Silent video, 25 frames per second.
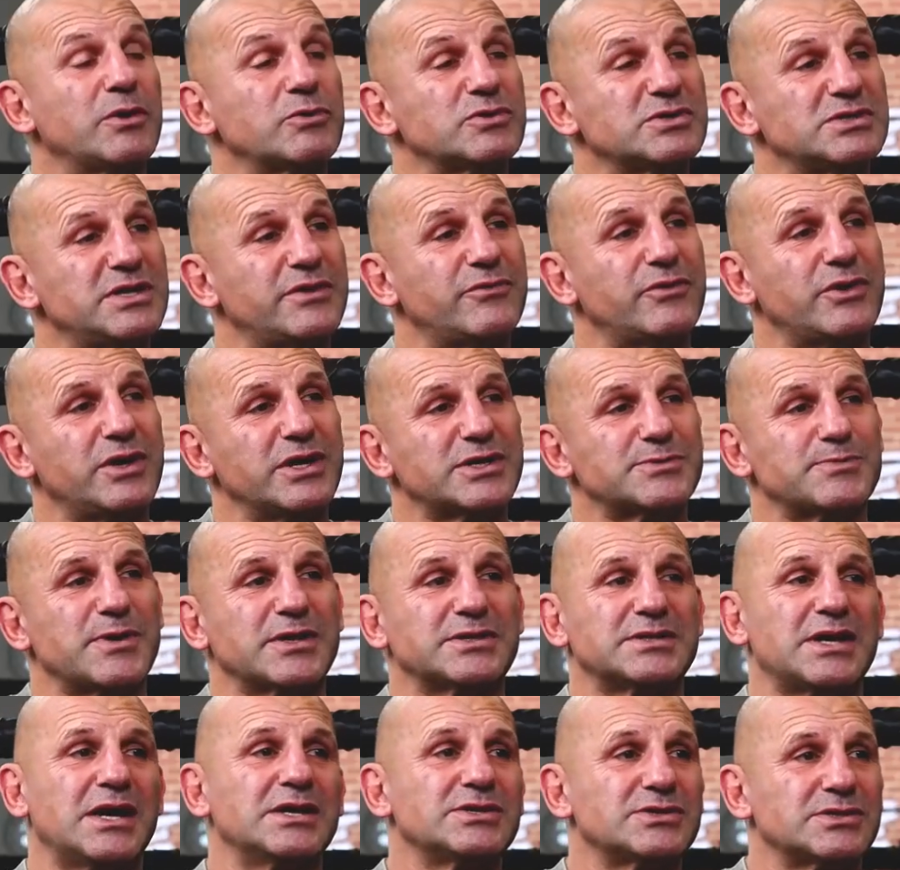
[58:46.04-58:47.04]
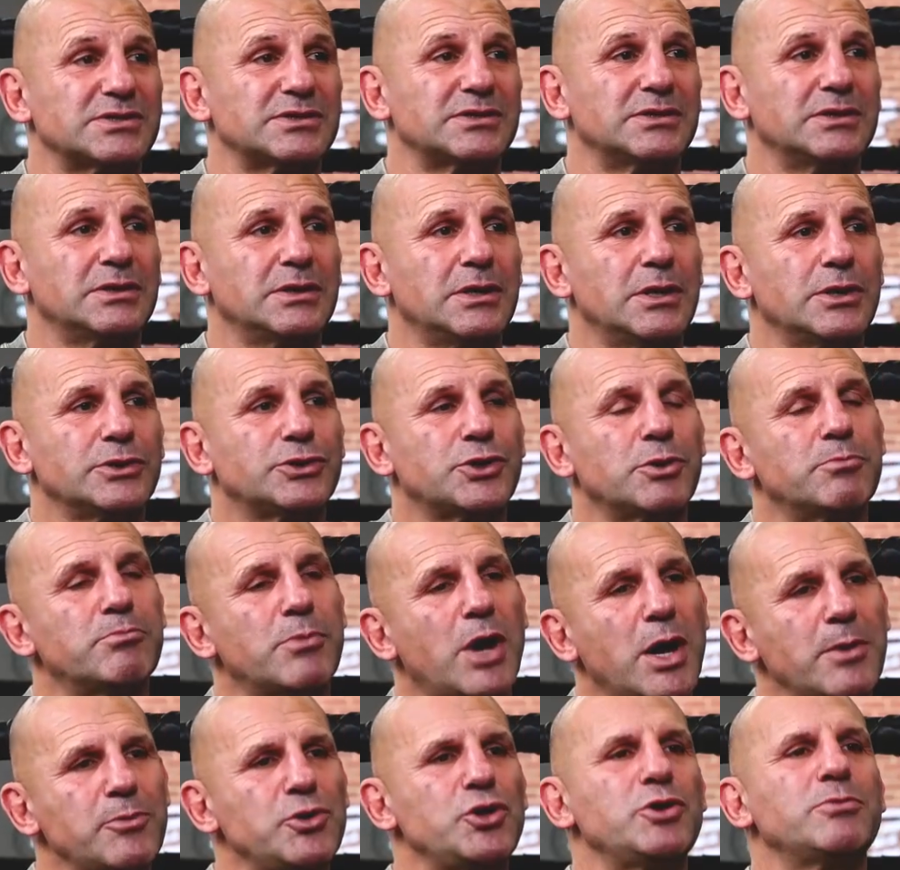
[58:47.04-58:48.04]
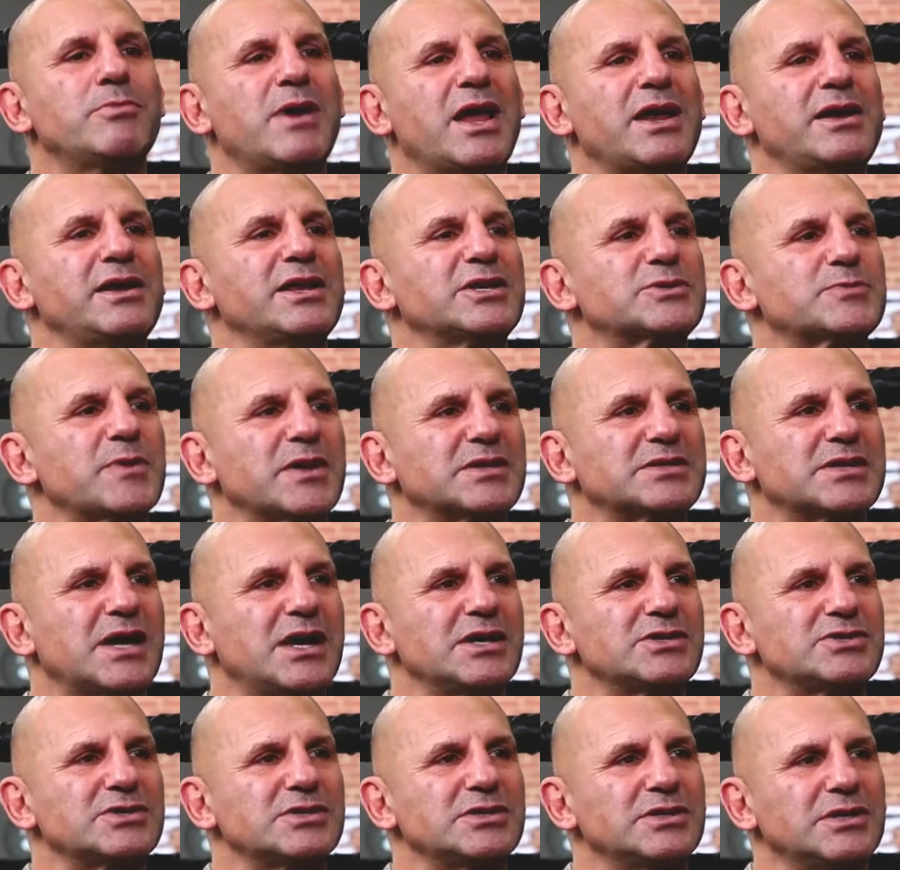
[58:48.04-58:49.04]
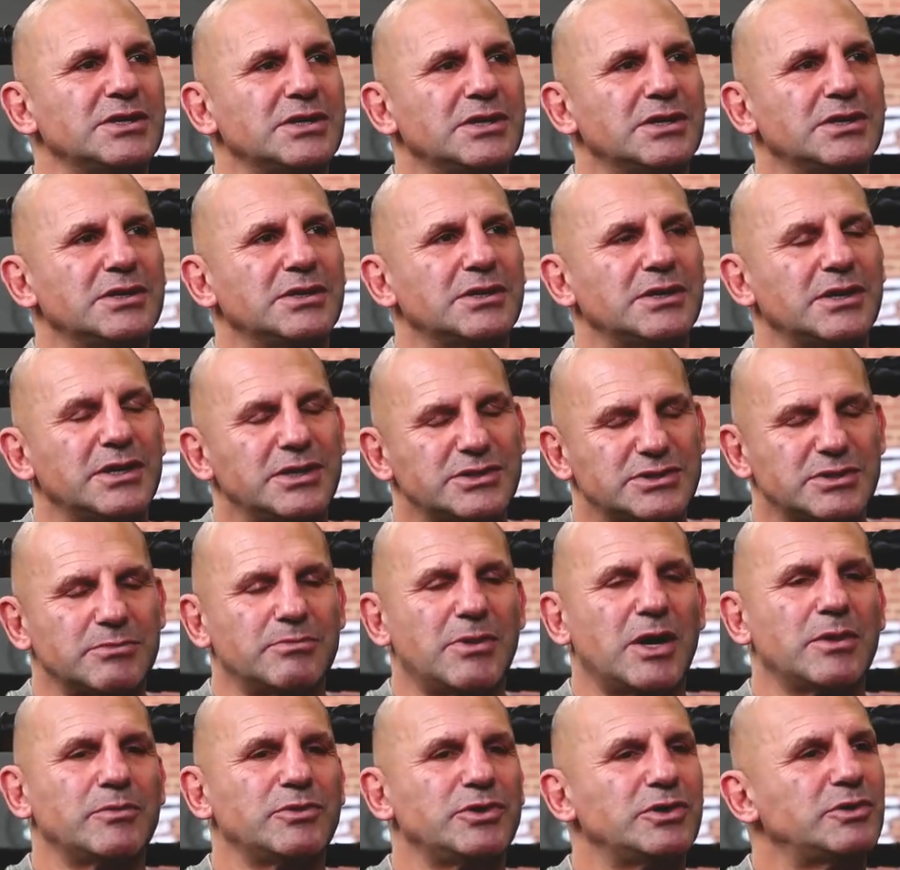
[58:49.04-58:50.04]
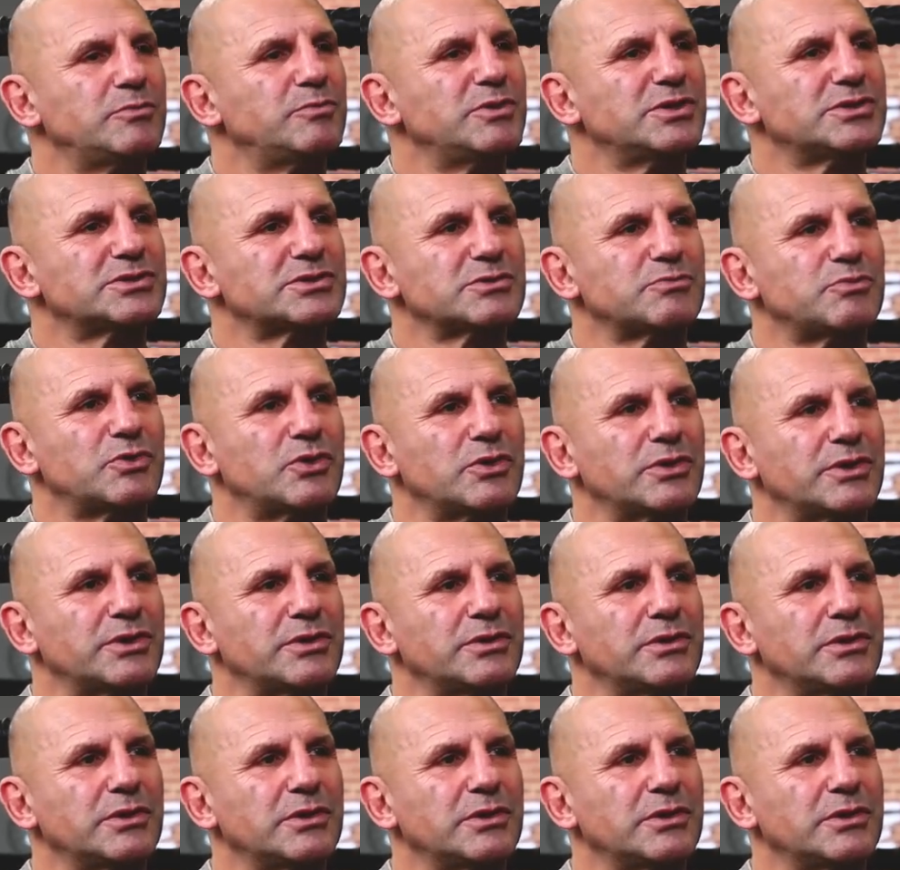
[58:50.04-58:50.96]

was never an expectation. The moment you made an expectation is the moment you'd be disappointed.